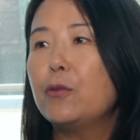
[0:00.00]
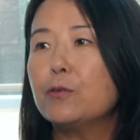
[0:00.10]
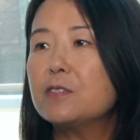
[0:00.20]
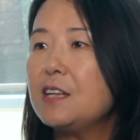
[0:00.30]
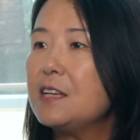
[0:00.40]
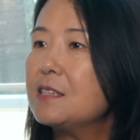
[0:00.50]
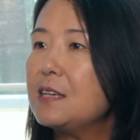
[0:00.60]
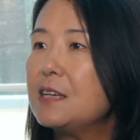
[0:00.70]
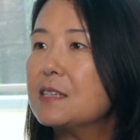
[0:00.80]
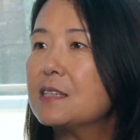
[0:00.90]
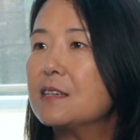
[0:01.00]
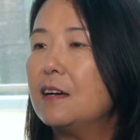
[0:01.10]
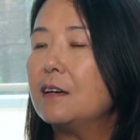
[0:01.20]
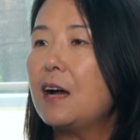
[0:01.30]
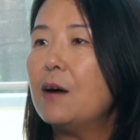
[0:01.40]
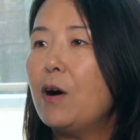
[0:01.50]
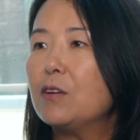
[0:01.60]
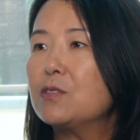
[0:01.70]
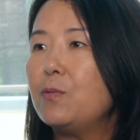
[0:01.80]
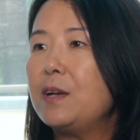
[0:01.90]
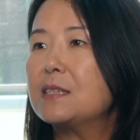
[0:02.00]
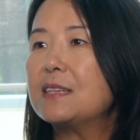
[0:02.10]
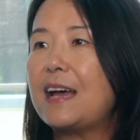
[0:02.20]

those things is come out with